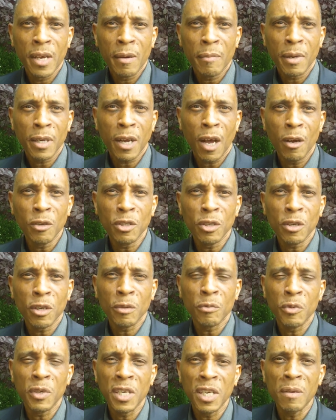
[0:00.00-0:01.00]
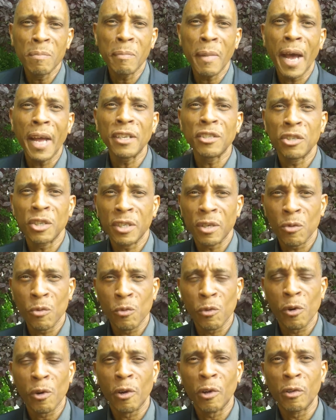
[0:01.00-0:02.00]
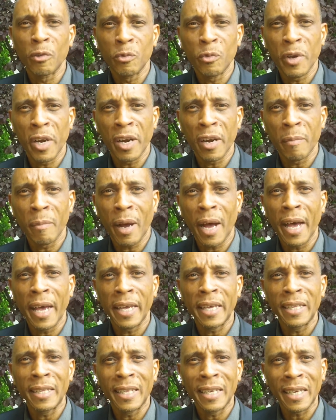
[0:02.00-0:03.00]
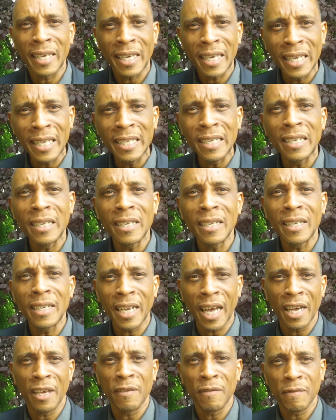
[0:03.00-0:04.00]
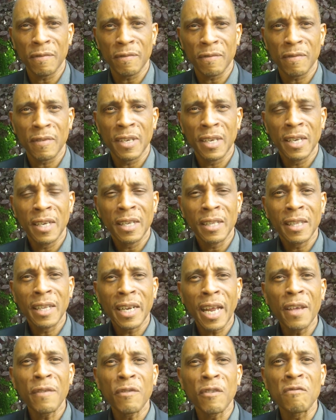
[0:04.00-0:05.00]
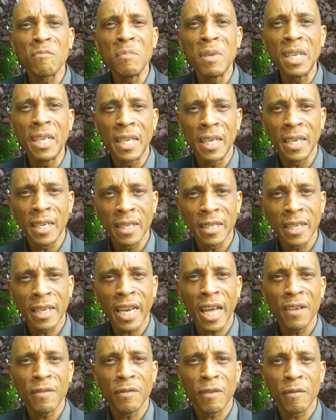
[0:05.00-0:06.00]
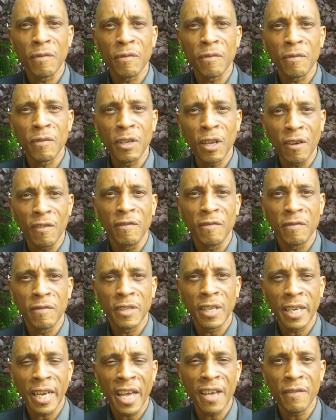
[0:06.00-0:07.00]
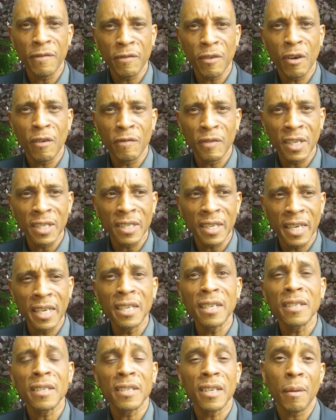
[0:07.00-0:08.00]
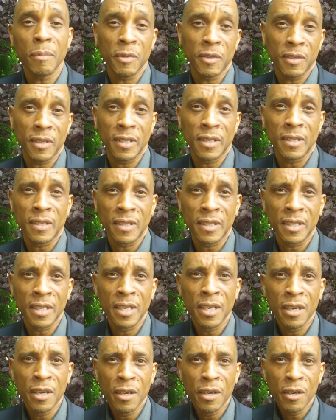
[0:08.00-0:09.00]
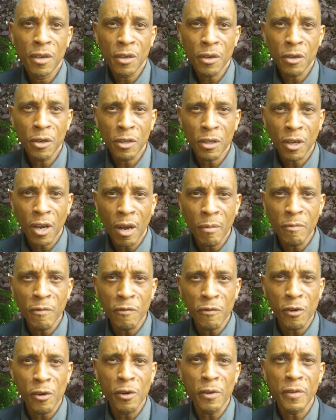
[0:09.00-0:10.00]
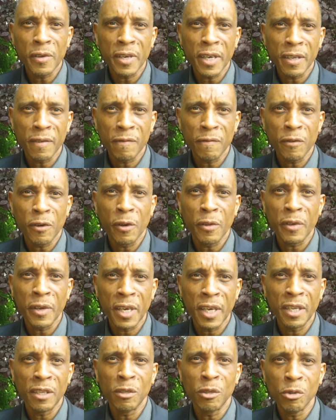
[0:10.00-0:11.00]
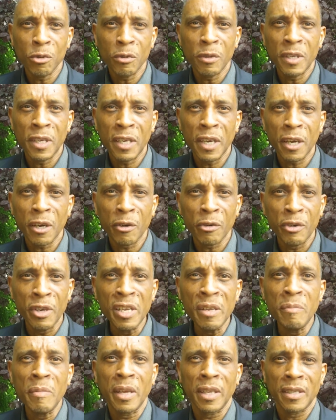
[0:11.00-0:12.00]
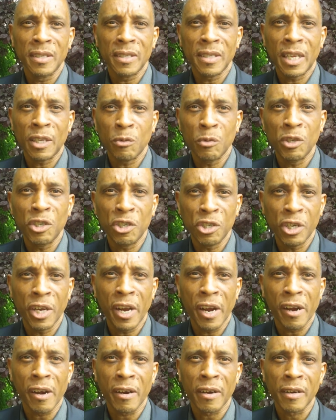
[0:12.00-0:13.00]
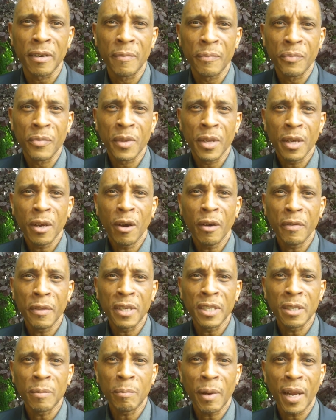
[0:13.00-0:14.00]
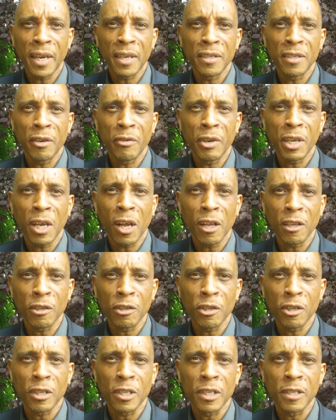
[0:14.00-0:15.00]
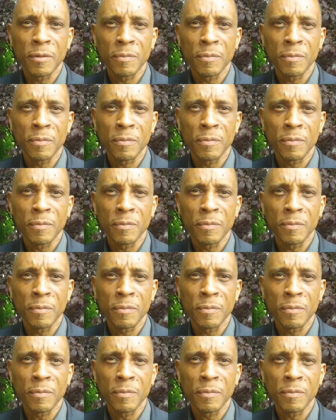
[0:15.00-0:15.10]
But how can we imagine a world whereby the inner life, the life of meaning, the life of love, the life of this inner substance could come further and further into the agreements that we share on this planetary culture